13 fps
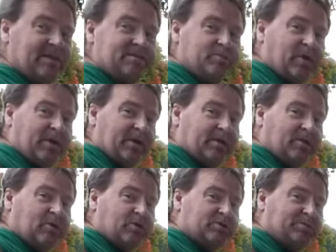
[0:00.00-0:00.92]
this one a
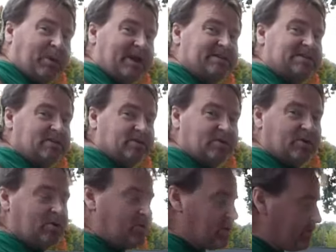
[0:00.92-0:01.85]
little
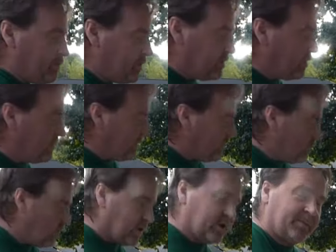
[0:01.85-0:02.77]
spicier. We're going to put a little bit
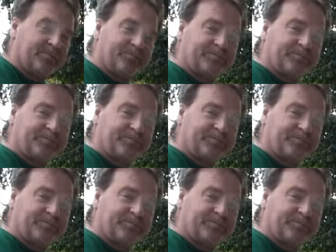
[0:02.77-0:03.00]
more,